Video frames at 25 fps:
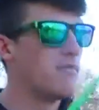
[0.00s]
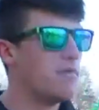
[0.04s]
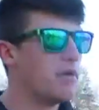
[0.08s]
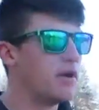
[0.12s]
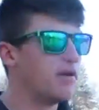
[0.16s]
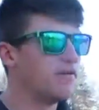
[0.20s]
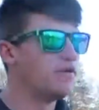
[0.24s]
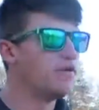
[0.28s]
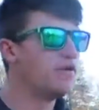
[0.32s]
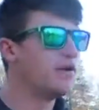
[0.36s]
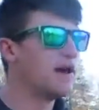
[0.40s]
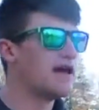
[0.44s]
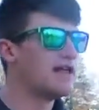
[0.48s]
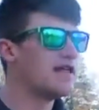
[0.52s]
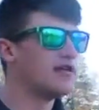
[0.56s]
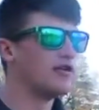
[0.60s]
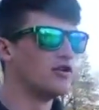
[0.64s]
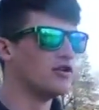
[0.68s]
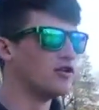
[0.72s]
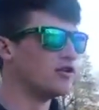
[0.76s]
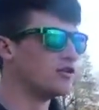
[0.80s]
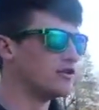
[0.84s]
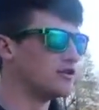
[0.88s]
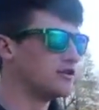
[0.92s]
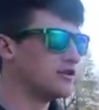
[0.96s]
But if you had the
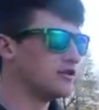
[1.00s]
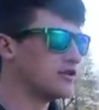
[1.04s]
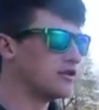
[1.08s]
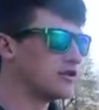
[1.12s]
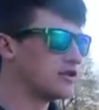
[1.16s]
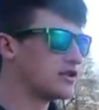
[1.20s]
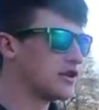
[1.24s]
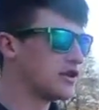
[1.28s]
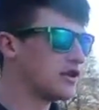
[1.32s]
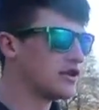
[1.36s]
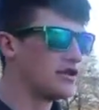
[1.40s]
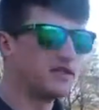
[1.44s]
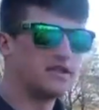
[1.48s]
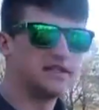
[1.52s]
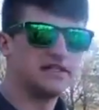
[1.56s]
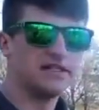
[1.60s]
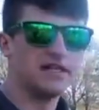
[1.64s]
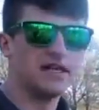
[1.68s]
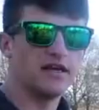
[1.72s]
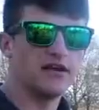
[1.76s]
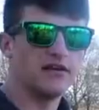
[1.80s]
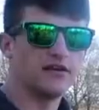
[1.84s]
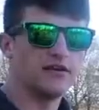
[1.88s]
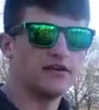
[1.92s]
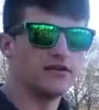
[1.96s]
little curly
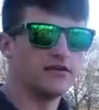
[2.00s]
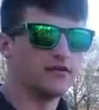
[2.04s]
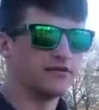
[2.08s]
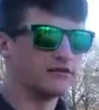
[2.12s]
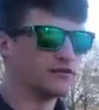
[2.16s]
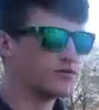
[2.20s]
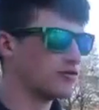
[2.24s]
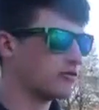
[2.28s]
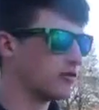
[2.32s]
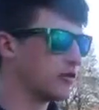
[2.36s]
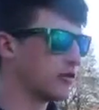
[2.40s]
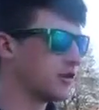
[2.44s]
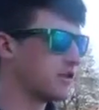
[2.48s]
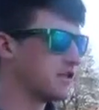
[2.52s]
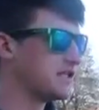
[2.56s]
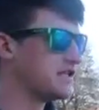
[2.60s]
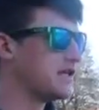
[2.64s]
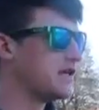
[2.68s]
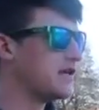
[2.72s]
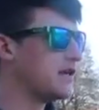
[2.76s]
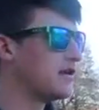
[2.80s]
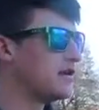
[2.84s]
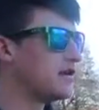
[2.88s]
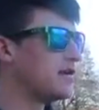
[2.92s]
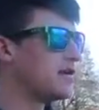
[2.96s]
tail, the little twirly
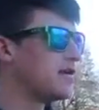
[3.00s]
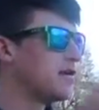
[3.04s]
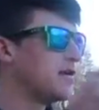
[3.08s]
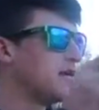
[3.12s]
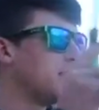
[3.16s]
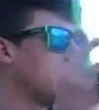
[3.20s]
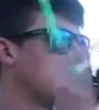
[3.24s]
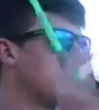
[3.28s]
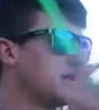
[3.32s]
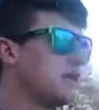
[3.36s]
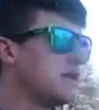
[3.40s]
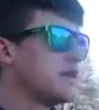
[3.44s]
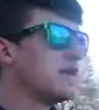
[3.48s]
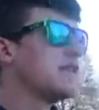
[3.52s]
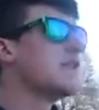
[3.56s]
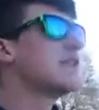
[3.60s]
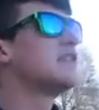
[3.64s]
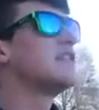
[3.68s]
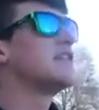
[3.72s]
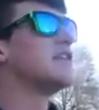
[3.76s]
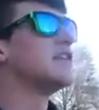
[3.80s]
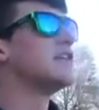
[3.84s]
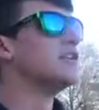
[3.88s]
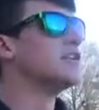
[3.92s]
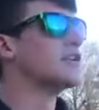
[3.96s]
tail,
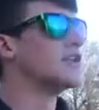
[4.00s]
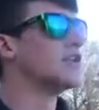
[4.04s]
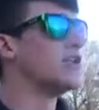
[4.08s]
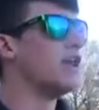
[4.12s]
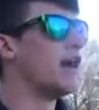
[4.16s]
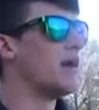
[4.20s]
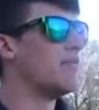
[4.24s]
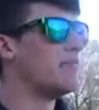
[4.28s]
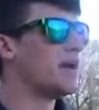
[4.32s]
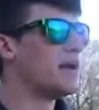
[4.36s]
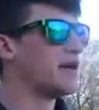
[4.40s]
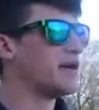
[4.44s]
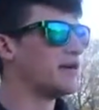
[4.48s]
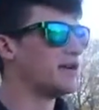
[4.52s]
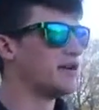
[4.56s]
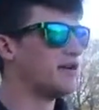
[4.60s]
that thing will look a lot better.